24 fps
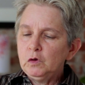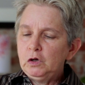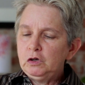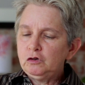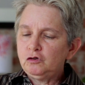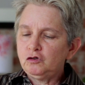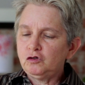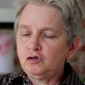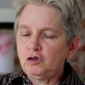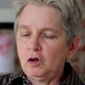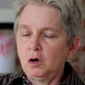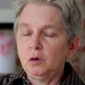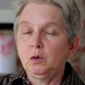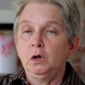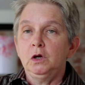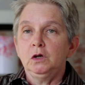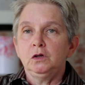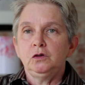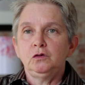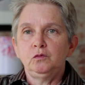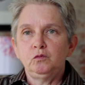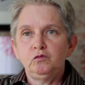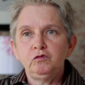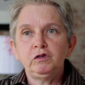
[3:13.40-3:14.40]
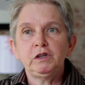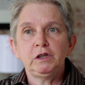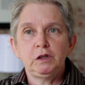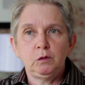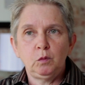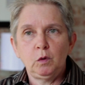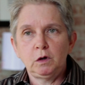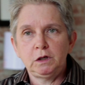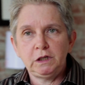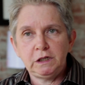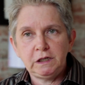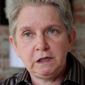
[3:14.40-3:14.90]
So you really
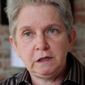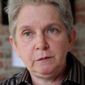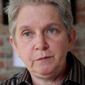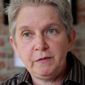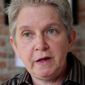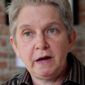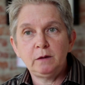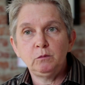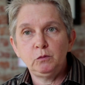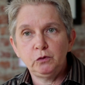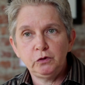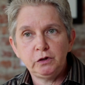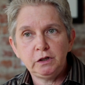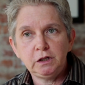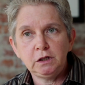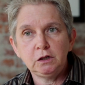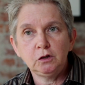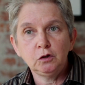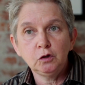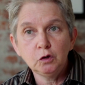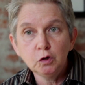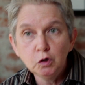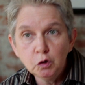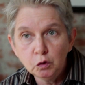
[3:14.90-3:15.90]
want to keep that meridian